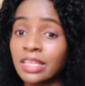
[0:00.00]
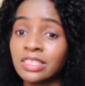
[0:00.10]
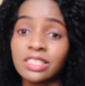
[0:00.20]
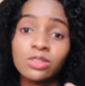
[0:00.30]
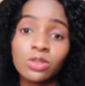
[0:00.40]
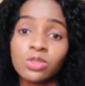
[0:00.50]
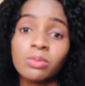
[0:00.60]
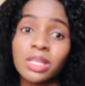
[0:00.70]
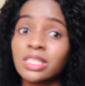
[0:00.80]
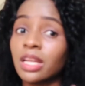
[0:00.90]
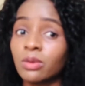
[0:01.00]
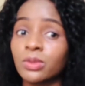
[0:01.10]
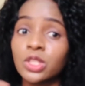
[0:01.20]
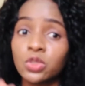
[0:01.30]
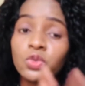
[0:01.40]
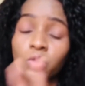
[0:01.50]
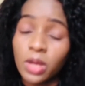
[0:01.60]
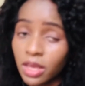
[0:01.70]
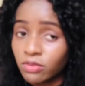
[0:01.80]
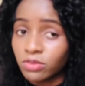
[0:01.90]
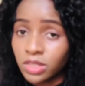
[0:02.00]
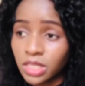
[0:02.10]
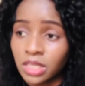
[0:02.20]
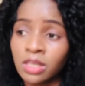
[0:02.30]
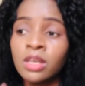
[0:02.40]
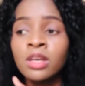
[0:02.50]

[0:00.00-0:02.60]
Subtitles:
it just automatically withdrew everything.